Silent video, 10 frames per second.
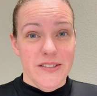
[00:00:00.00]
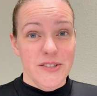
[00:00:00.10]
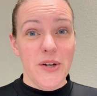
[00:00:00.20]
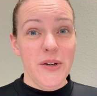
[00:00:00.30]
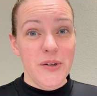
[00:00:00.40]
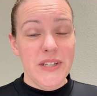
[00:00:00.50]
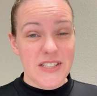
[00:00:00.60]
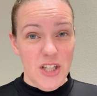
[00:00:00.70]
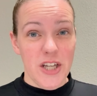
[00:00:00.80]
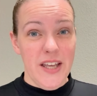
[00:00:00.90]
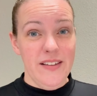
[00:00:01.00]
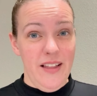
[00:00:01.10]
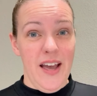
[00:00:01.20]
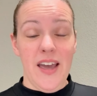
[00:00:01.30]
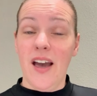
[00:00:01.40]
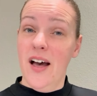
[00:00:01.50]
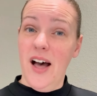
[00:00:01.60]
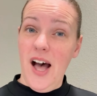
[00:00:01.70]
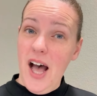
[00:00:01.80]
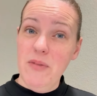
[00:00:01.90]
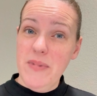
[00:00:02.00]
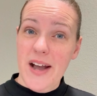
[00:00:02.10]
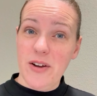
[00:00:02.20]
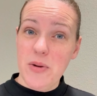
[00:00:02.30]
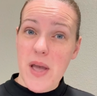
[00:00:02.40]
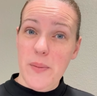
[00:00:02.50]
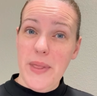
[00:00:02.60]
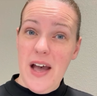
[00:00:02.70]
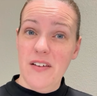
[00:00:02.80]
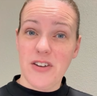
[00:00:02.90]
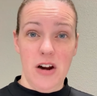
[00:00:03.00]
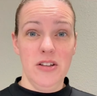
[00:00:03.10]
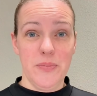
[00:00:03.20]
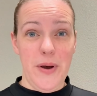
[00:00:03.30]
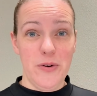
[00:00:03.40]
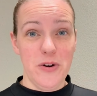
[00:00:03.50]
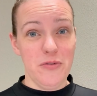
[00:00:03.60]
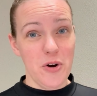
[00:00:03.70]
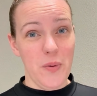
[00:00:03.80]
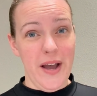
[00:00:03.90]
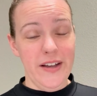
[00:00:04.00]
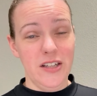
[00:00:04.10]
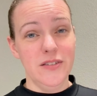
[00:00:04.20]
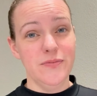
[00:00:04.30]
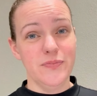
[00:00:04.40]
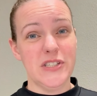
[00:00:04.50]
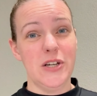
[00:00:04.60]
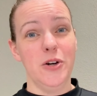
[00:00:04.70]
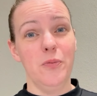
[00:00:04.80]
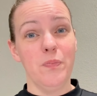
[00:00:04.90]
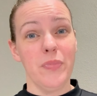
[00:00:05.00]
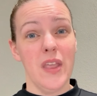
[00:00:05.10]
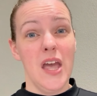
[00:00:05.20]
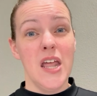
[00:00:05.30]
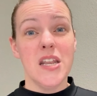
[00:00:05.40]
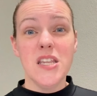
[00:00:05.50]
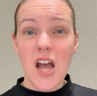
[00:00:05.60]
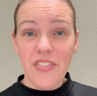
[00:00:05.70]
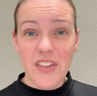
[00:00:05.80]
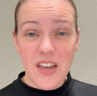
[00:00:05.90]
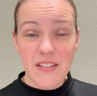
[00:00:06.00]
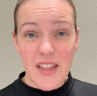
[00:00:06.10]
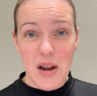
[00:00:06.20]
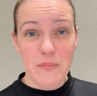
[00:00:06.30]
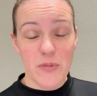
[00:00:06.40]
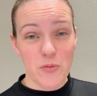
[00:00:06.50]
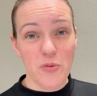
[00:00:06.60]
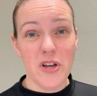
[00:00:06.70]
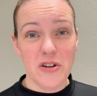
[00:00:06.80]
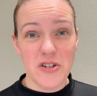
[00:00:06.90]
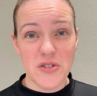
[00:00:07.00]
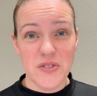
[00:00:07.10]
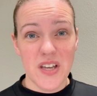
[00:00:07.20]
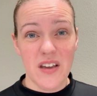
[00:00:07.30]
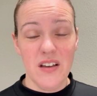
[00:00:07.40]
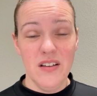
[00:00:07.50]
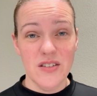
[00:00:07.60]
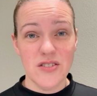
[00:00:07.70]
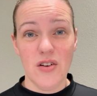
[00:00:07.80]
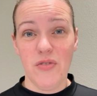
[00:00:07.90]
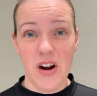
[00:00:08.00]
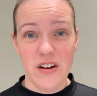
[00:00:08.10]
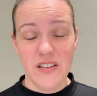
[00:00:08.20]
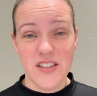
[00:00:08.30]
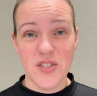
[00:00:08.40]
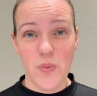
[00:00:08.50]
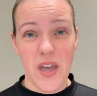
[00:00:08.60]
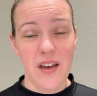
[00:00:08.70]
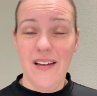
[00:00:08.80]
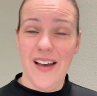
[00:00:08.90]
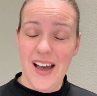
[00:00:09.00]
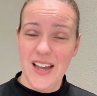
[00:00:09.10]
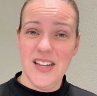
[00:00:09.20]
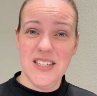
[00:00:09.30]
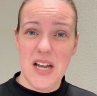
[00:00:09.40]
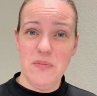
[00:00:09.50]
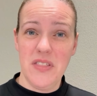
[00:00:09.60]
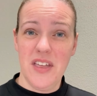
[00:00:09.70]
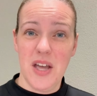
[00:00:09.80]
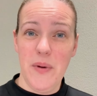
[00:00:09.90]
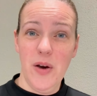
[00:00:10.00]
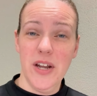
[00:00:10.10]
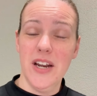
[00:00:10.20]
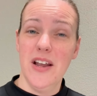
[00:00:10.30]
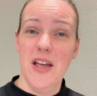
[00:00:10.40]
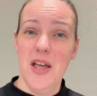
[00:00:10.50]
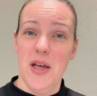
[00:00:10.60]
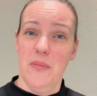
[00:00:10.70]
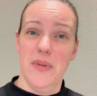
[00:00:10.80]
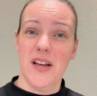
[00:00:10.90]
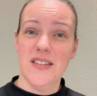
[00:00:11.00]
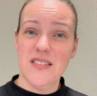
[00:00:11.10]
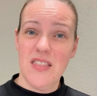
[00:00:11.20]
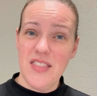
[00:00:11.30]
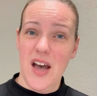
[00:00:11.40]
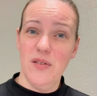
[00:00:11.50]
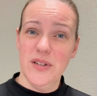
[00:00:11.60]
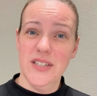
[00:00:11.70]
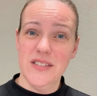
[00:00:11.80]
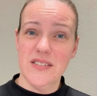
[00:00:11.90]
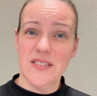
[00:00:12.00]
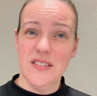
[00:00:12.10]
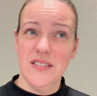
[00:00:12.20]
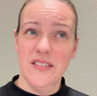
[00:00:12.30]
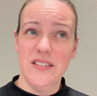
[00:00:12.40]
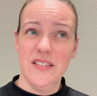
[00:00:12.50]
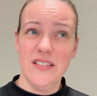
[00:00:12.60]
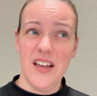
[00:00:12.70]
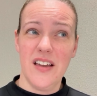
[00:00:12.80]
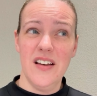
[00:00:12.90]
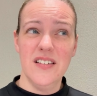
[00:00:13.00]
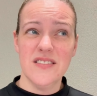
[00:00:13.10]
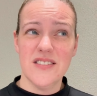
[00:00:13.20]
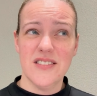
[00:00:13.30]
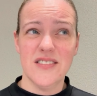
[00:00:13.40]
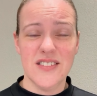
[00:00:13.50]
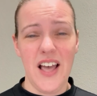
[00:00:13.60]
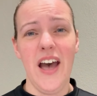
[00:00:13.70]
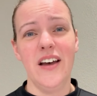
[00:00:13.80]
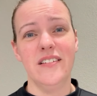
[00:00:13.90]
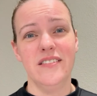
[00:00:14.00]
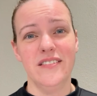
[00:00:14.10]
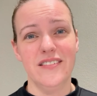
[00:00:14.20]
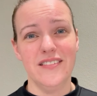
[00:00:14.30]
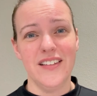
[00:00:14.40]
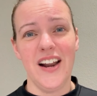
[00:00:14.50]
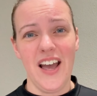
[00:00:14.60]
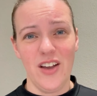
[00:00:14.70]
So it's looking like I'm not going to be able to have garlic powder for a while. So nothing that I'm reintroducing so far this week. I need time to think about it because that was sad that